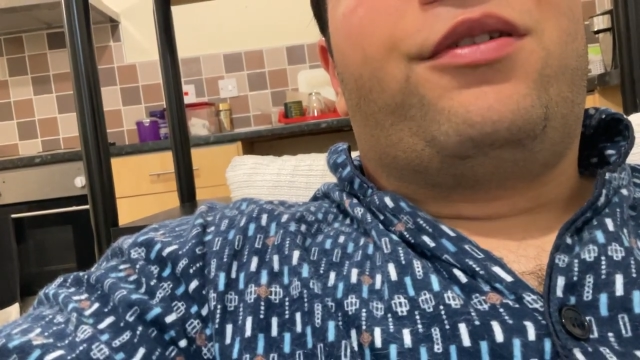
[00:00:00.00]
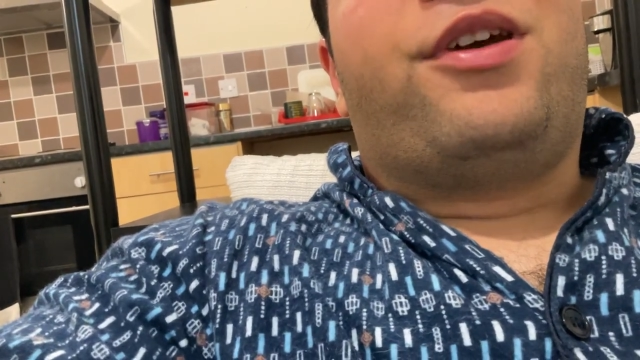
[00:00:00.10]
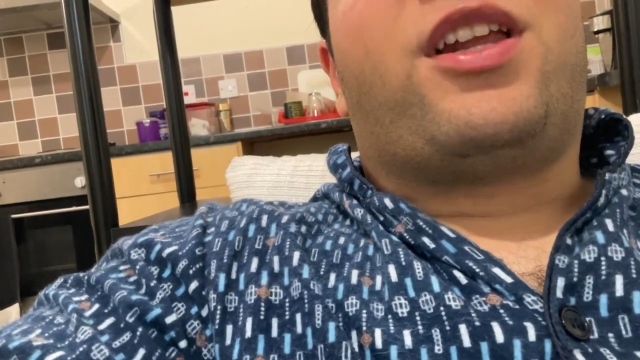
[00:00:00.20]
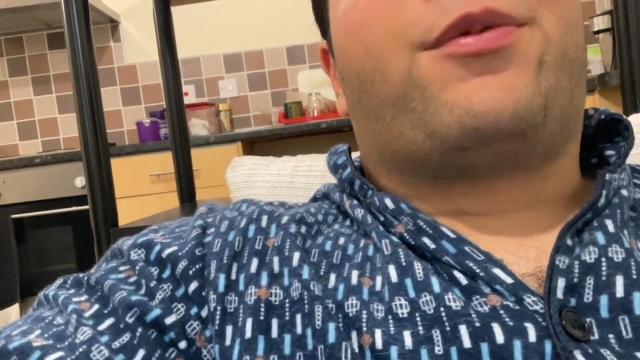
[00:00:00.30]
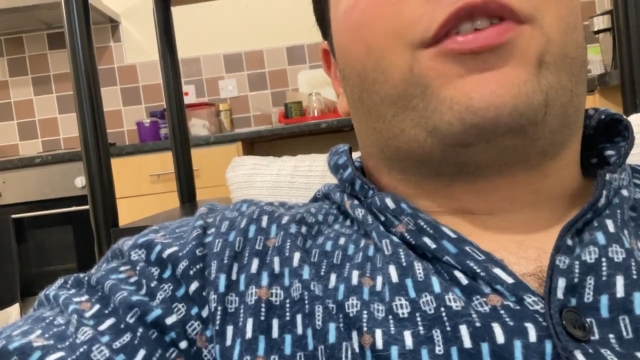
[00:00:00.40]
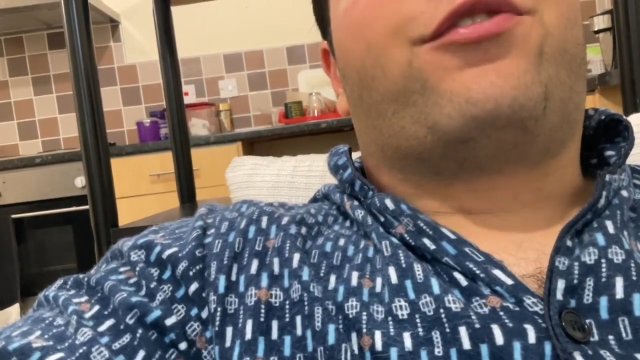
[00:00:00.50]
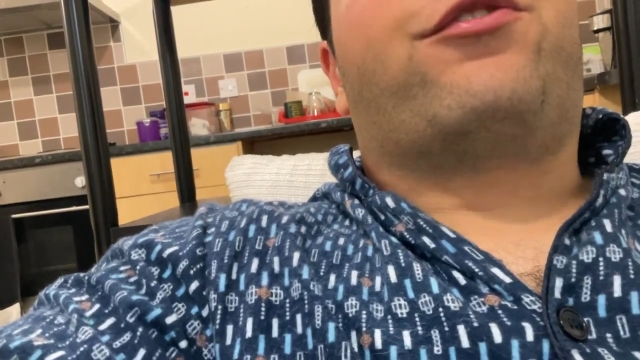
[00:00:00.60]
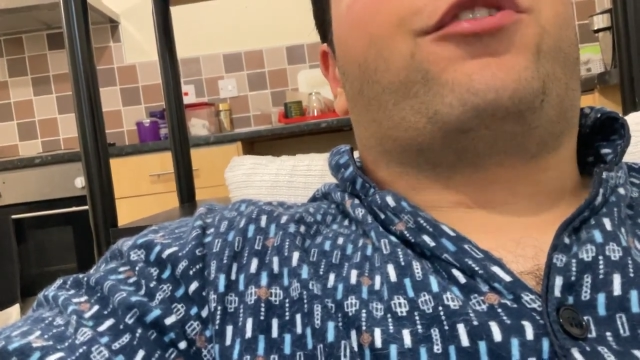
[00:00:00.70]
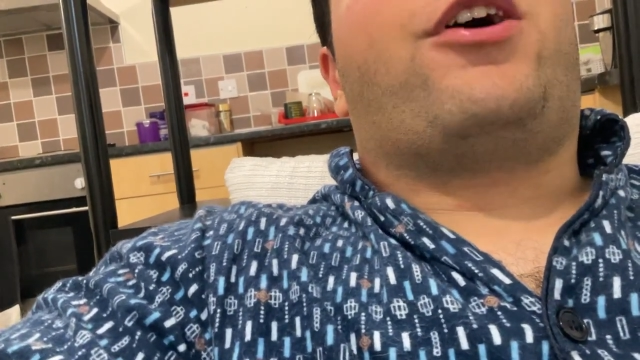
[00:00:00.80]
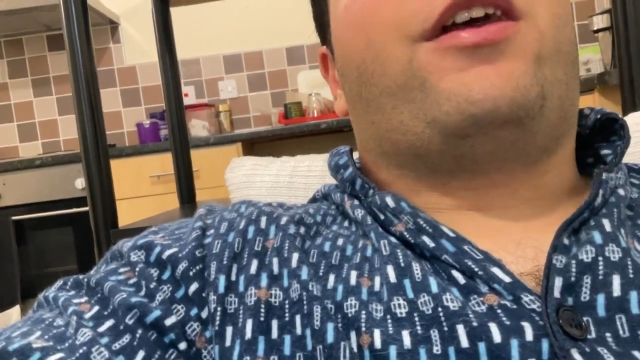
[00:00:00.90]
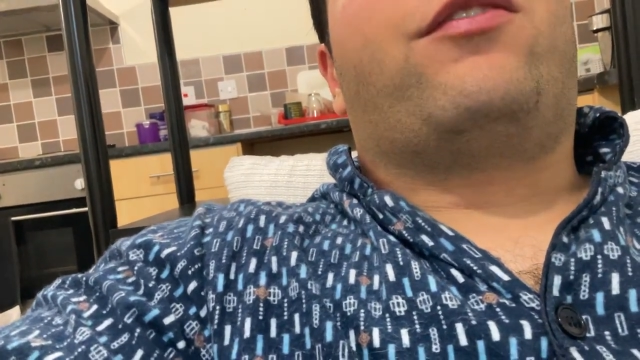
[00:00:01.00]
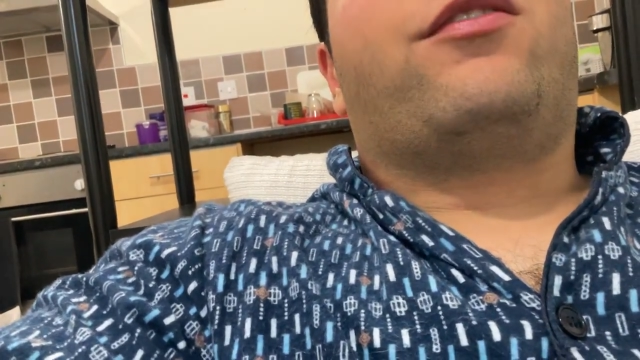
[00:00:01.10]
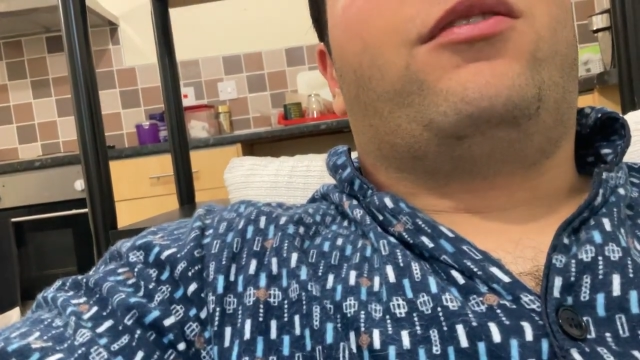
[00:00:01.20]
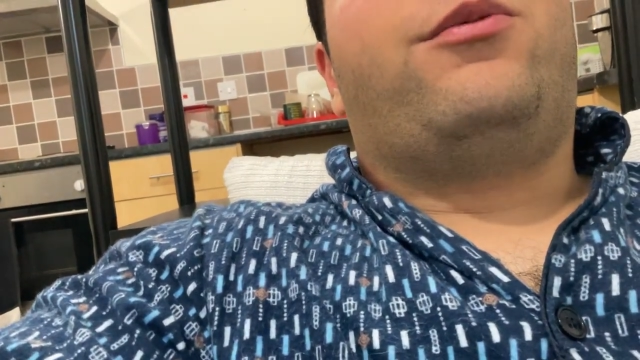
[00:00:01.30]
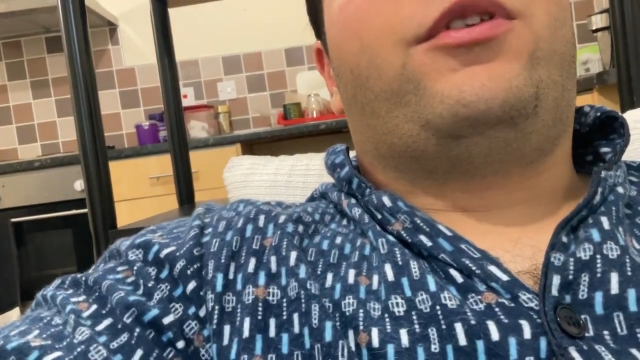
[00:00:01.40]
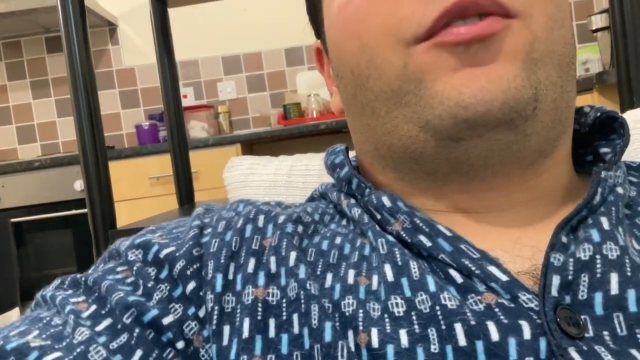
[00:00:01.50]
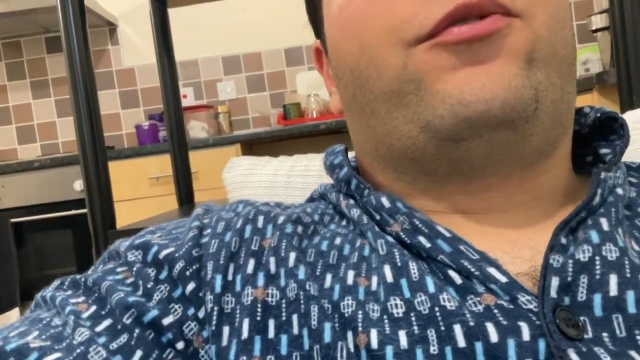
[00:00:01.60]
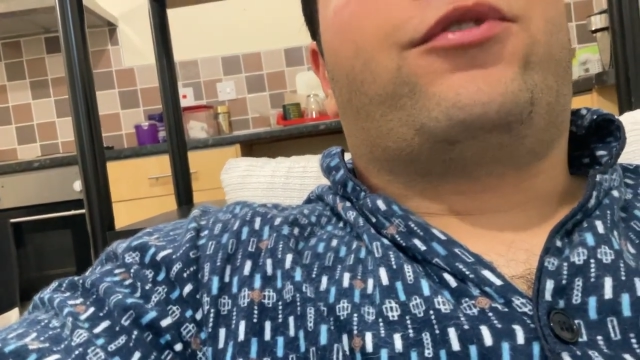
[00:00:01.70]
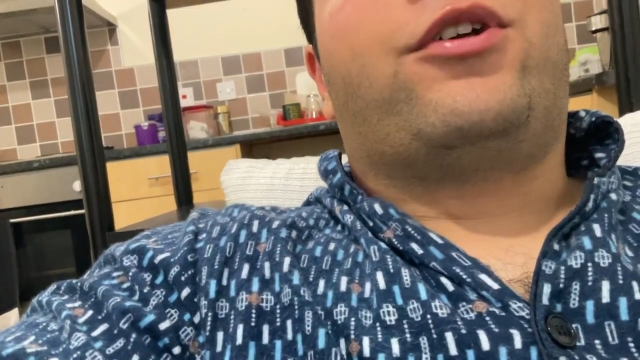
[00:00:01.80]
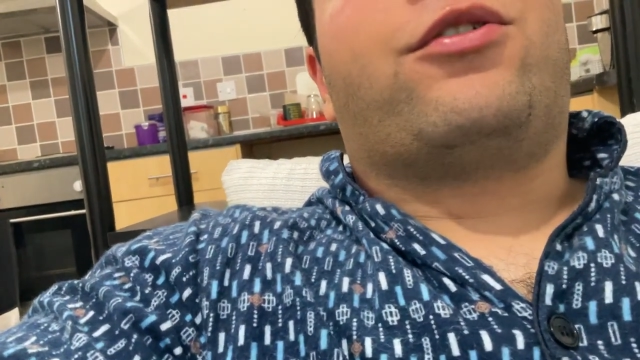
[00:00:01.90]
And maybe the size is a little bit
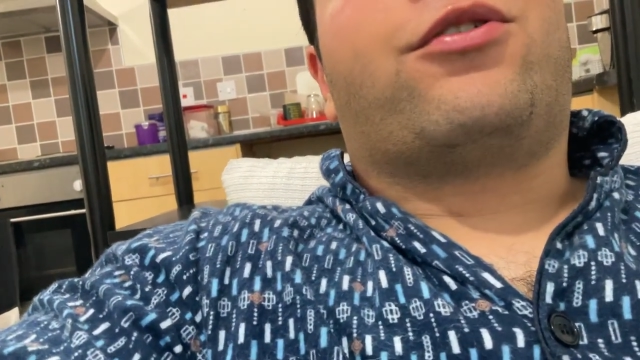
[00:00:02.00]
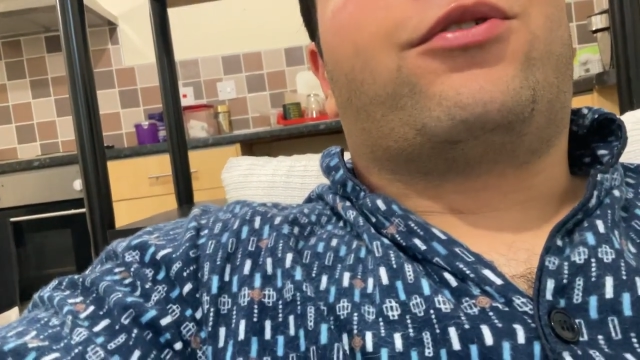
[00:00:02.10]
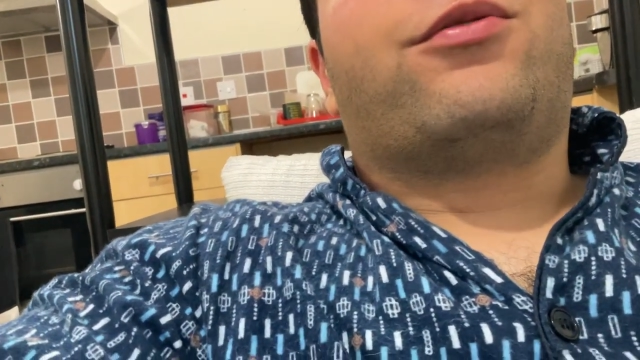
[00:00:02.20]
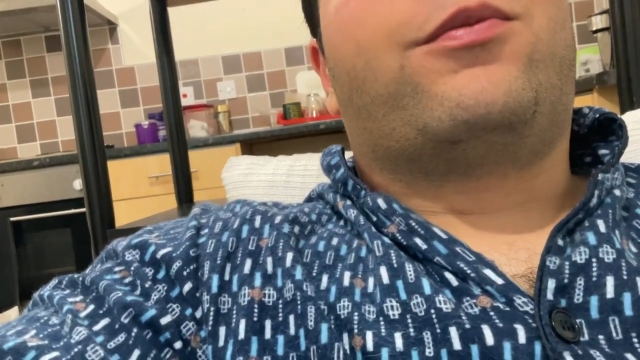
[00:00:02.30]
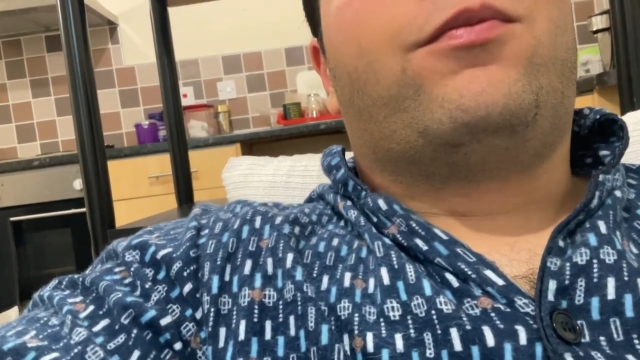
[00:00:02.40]
different. I don't